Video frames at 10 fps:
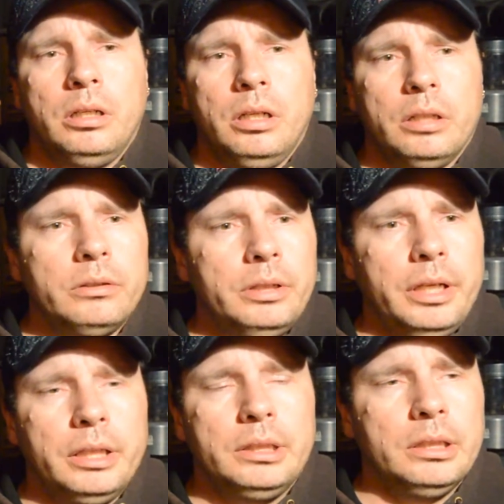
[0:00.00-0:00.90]
other than
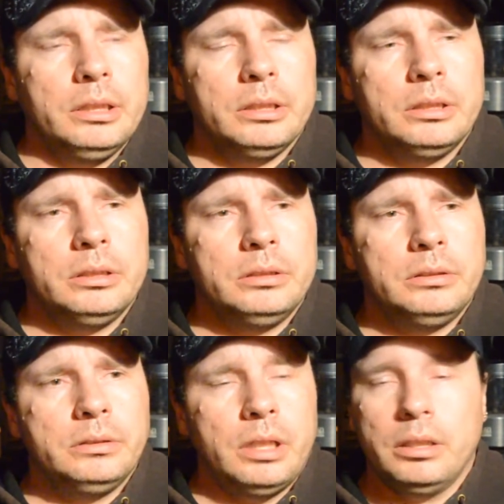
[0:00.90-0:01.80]
that, uh,
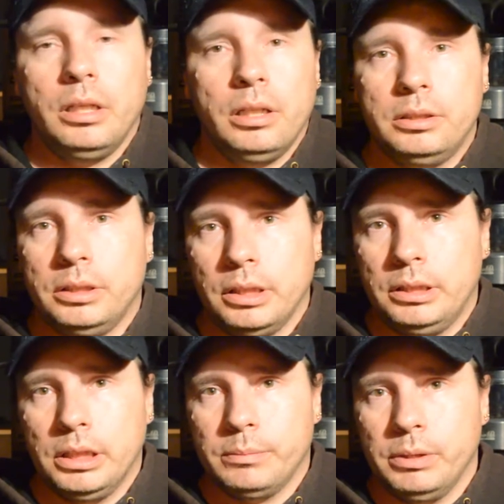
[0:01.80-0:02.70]
I, I just got a
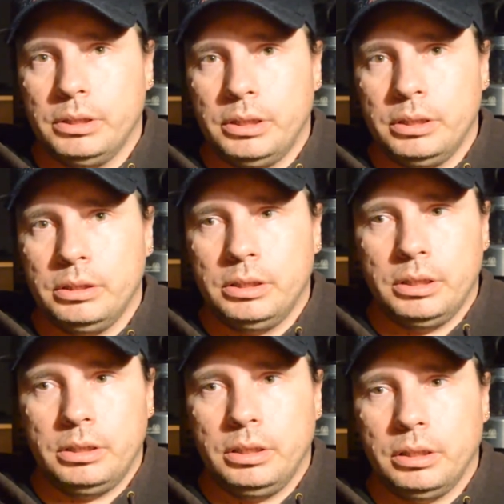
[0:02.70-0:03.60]
text message in
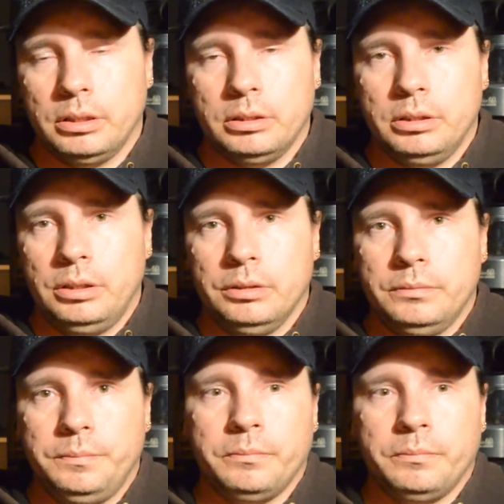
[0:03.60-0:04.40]
saying, uh, you know,